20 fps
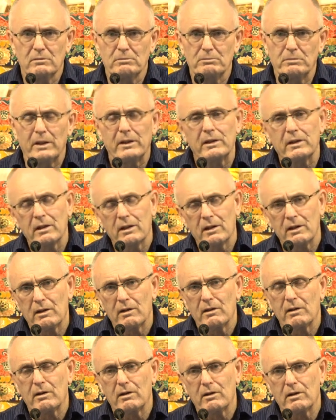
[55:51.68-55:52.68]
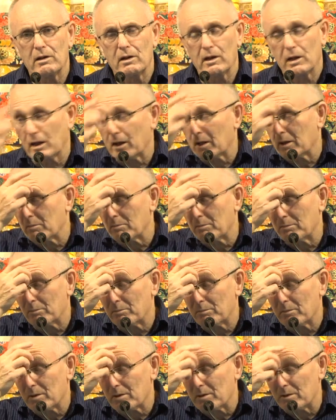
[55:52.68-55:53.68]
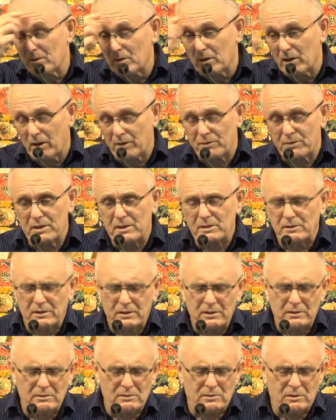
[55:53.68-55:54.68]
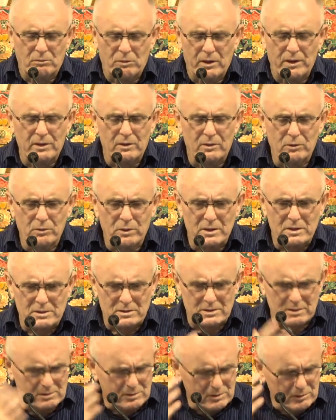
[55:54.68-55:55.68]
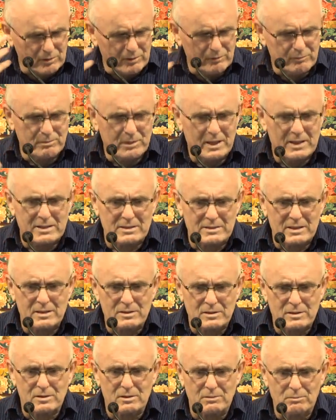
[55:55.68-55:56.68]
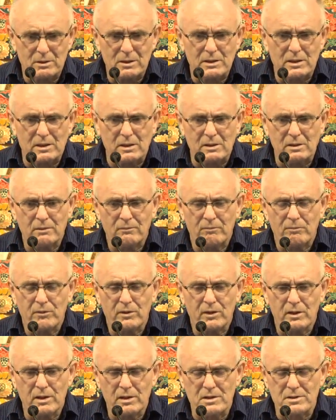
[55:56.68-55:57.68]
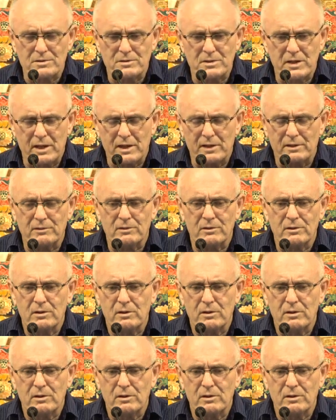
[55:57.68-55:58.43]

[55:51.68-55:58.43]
But I think the one that always sort of makes sense to me is that